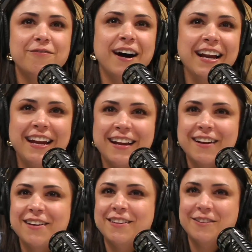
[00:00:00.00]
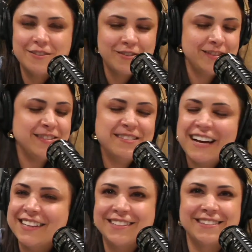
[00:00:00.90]
fighting
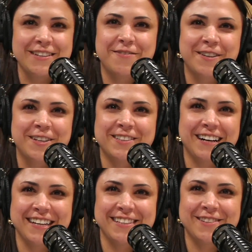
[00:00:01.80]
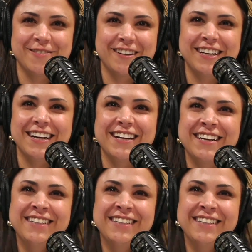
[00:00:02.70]
zealously for your clients over here.